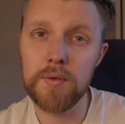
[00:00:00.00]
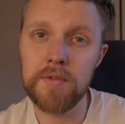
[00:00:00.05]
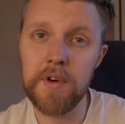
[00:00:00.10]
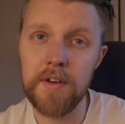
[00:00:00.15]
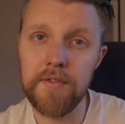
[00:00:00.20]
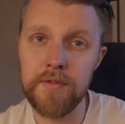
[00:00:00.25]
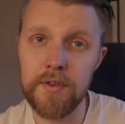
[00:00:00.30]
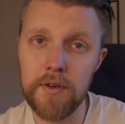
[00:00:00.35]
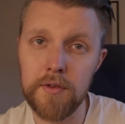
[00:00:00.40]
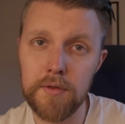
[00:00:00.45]

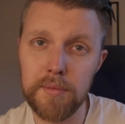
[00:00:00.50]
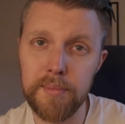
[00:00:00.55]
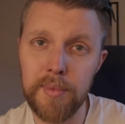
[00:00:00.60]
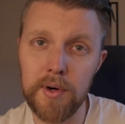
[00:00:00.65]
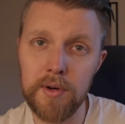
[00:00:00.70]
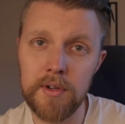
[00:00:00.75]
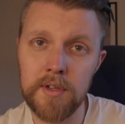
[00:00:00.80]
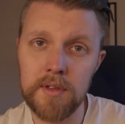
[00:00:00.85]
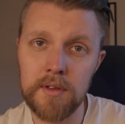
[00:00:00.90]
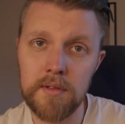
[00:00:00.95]
reference
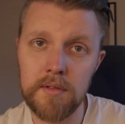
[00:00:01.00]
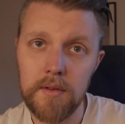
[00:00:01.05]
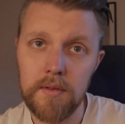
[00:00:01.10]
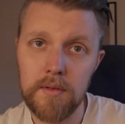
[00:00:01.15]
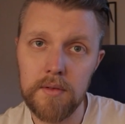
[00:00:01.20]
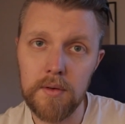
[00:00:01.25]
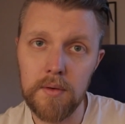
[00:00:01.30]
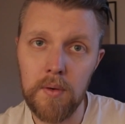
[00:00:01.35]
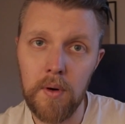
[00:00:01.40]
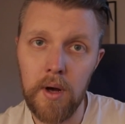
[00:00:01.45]
point,
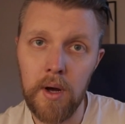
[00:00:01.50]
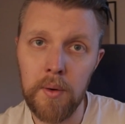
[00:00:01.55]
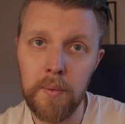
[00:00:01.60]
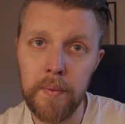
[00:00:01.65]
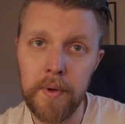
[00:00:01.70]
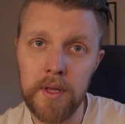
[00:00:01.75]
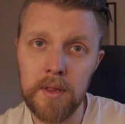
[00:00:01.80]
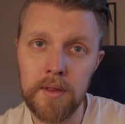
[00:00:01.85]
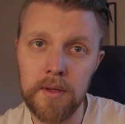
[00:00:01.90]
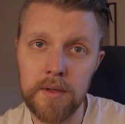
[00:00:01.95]
so I
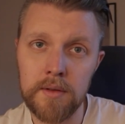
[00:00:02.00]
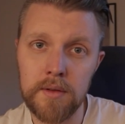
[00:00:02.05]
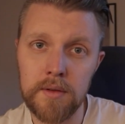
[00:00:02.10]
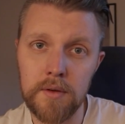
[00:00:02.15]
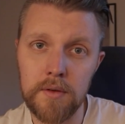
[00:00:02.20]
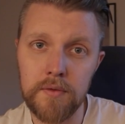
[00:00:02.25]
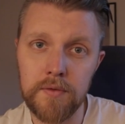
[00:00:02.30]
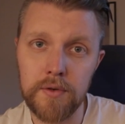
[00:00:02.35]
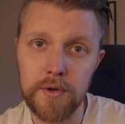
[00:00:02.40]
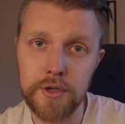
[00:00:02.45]
will not
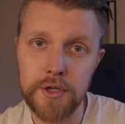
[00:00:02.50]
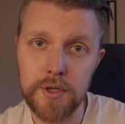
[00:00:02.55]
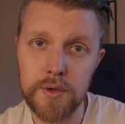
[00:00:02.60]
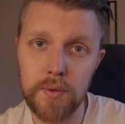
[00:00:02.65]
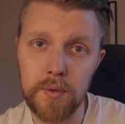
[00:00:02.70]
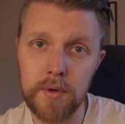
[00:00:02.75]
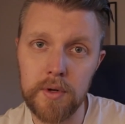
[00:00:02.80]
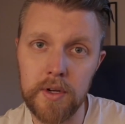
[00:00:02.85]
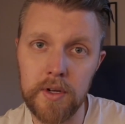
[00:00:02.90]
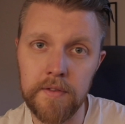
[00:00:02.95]
know for
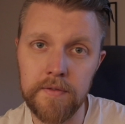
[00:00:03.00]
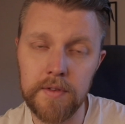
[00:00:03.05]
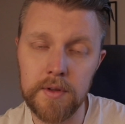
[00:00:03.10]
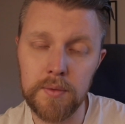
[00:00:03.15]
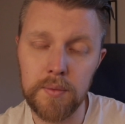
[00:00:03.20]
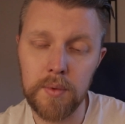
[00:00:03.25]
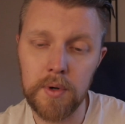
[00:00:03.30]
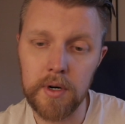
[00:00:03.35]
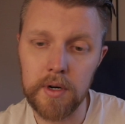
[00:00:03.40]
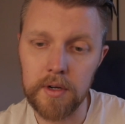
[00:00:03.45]
sure if
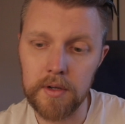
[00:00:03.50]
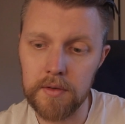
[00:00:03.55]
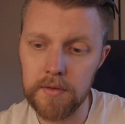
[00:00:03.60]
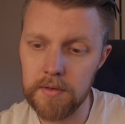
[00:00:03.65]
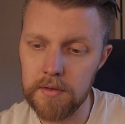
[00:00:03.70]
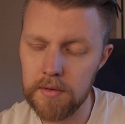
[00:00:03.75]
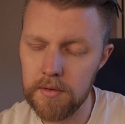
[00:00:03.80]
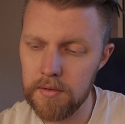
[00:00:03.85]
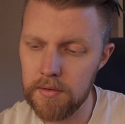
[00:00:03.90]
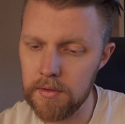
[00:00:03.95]
it
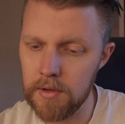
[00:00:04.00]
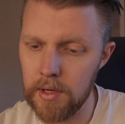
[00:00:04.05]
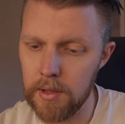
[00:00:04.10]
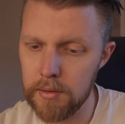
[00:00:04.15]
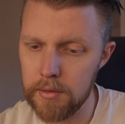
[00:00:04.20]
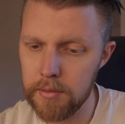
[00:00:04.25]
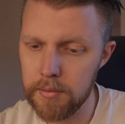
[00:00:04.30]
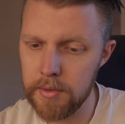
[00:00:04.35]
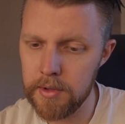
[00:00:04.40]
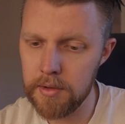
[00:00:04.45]
works. So
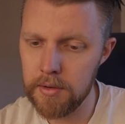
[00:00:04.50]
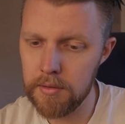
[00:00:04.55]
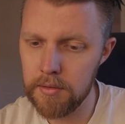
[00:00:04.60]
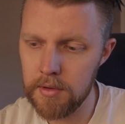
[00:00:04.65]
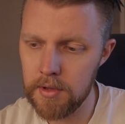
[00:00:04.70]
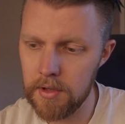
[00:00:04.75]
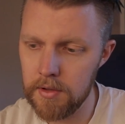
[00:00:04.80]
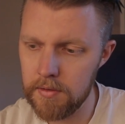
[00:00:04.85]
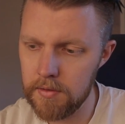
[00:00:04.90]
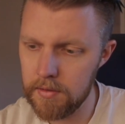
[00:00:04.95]
how do we do
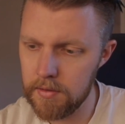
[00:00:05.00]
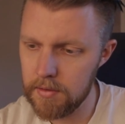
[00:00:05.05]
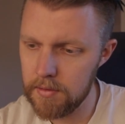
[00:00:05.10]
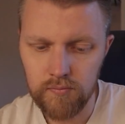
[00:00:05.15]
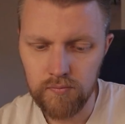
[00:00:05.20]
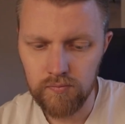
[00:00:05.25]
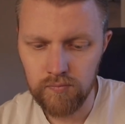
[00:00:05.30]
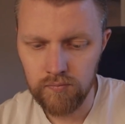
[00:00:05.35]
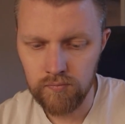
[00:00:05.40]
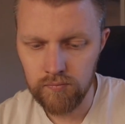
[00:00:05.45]
this?
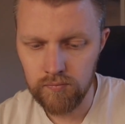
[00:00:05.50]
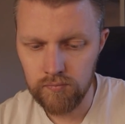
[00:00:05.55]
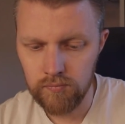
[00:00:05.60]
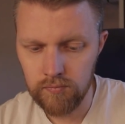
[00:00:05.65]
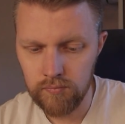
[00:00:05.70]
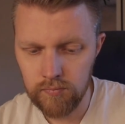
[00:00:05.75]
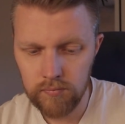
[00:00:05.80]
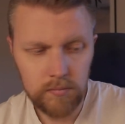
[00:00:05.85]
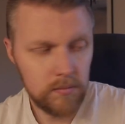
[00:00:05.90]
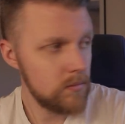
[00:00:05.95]

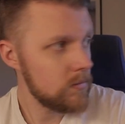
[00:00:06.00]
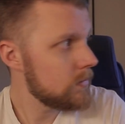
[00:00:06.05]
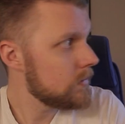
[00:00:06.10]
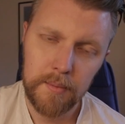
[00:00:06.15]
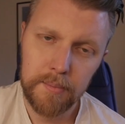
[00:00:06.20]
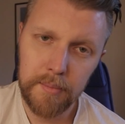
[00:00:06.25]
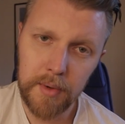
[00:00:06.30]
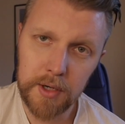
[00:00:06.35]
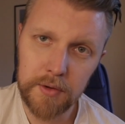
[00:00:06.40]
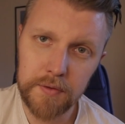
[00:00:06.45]
Mm.
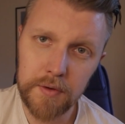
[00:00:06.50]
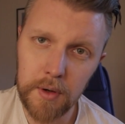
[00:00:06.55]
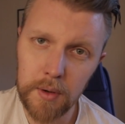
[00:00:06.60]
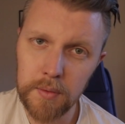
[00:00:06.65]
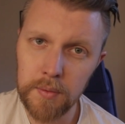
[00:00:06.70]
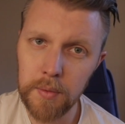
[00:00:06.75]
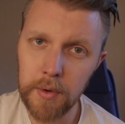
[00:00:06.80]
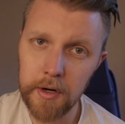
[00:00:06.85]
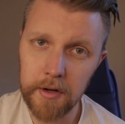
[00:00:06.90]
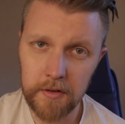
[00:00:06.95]
My
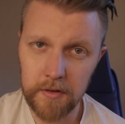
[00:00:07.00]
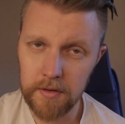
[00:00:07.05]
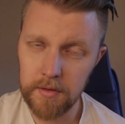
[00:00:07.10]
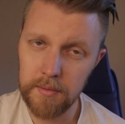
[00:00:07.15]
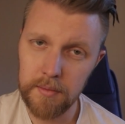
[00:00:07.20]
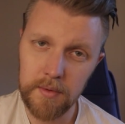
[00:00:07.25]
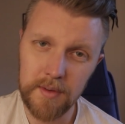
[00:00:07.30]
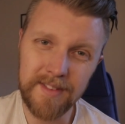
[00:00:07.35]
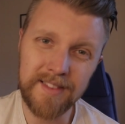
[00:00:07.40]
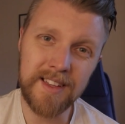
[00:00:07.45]
drone works
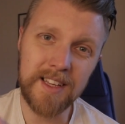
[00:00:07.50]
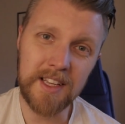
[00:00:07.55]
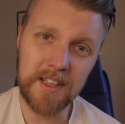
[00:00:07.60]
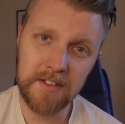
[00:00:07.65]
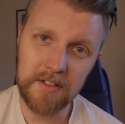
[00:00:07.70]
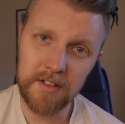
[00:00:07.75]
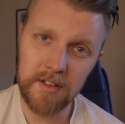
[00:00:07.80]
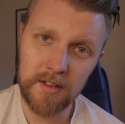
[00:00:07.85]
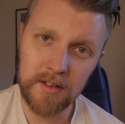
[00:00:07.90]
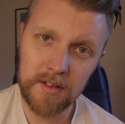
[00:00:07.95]

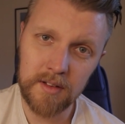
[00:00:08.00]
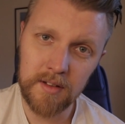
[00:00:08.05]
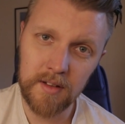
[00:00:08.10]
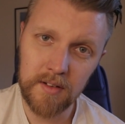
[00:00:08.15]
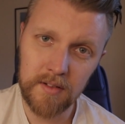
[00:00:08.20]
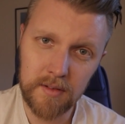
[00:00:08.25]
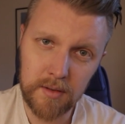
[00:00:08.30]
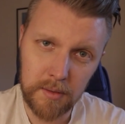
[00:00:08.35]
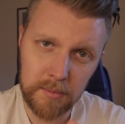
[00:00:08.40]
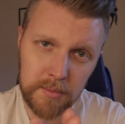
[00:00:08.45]
decent.
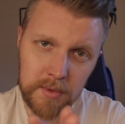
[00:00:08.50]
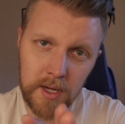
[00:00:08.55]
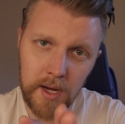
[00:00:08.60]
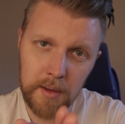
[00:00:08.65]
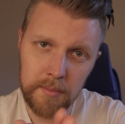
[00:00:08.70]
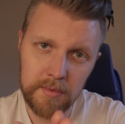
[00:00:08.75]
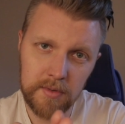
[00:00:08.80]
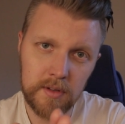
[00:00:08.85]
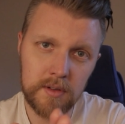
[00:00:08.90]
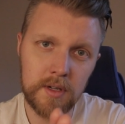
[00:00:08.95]

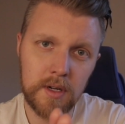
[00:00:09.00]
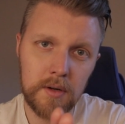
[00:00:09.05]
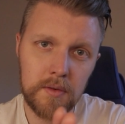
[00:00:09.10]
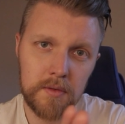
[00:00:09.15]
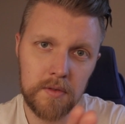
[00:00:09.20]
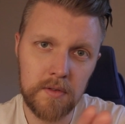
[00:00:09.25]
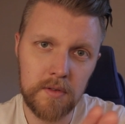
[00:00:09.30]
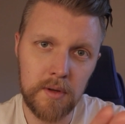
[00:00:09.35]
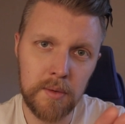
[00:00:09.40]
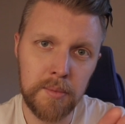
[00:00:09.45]
Sometimes it
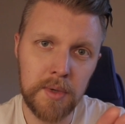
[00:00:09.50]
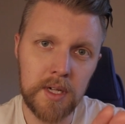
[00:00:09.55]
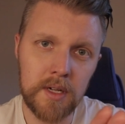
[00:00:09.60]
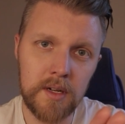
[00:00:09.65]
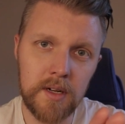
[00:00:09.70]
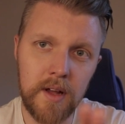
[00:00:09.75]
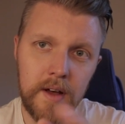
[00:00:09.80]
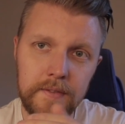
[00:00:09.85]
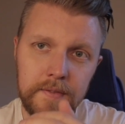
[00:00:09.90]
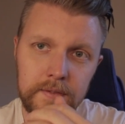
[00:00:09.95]
goes a bit
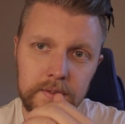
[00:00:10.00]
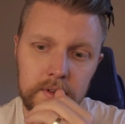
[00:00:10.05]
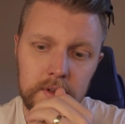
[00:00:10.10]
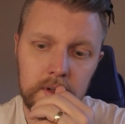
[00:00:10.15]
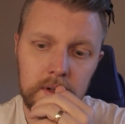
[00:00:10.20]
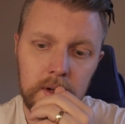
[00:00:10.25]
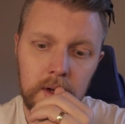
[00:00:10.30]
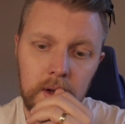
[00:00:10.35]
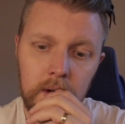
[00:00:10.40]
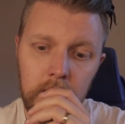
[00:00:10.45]

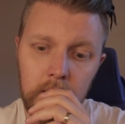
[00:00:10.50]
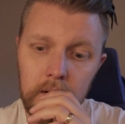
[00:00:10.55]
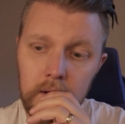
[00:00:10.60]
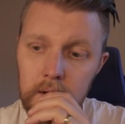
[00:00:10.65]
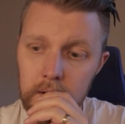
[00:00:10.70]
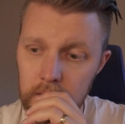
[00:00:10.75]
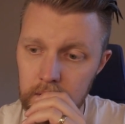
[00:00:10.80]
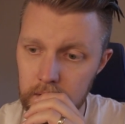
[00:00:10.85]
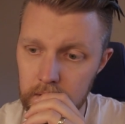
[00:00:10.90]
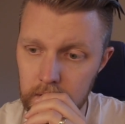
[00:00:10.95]
left.
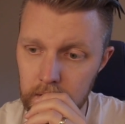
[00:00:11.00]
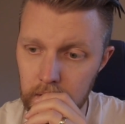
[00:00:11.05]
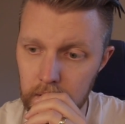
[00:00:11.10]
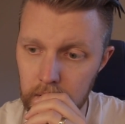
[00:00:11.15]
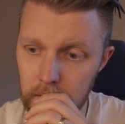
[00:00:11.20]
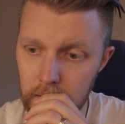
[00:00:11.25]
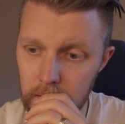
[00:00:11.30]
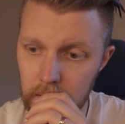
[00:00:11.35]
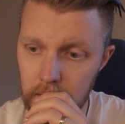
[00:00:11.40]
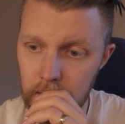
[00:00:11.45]

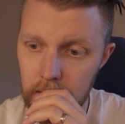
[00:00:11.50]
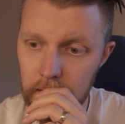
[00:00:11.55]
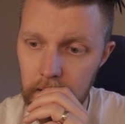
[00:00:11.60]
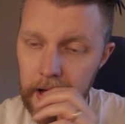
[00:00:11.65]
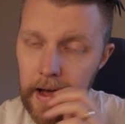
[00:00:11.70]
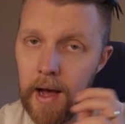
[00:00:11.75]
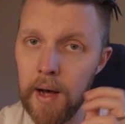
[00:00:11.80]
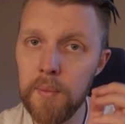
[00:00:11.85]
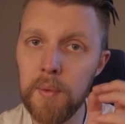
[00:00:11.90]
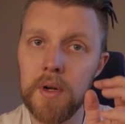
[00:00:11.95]
So
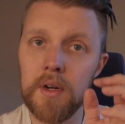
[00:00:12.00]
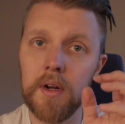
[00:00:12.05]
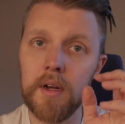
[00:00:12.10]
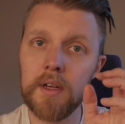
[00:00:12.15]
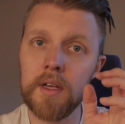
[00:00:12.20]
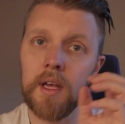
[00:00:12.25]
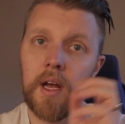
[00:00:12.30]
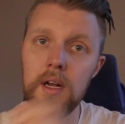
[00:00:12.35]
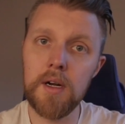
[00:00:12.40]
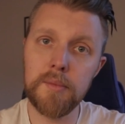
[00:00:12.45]
I will
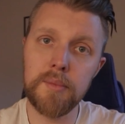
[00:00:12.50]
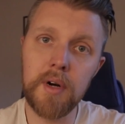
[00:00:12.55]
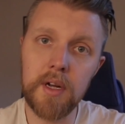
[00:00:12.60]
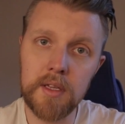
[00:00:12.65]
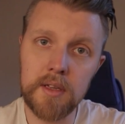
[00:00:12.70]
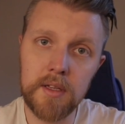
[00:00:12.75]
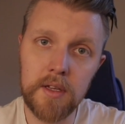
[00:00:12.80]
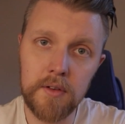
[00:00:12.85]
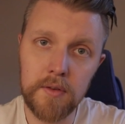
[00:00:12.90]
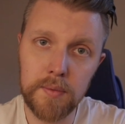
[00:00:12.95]

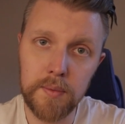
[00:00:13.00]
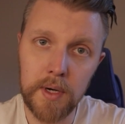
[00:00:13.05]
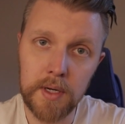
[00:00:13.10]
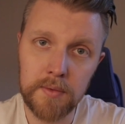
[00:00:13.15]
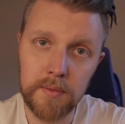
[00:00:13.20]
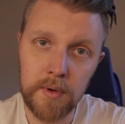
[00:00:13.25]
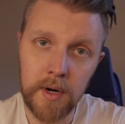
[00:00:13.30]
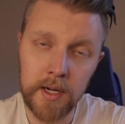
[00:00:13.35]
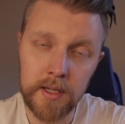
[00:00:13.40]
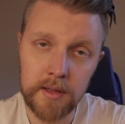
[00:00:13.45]
calibrate this
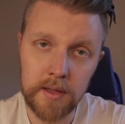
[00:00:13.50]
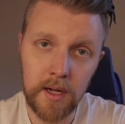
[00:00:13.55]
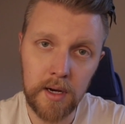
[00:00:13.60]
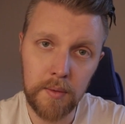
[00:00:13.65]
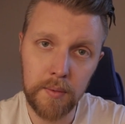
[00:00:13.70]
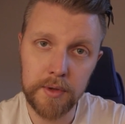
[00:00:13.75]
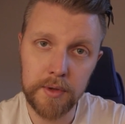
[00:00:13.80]
one right now